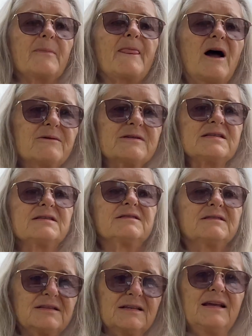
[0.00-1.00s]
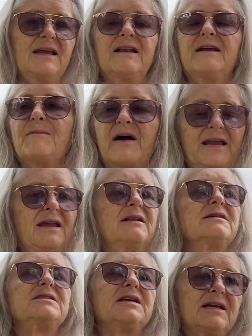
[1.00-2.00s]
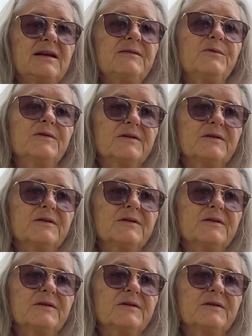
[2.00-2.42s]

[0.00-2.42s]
I was getting my energy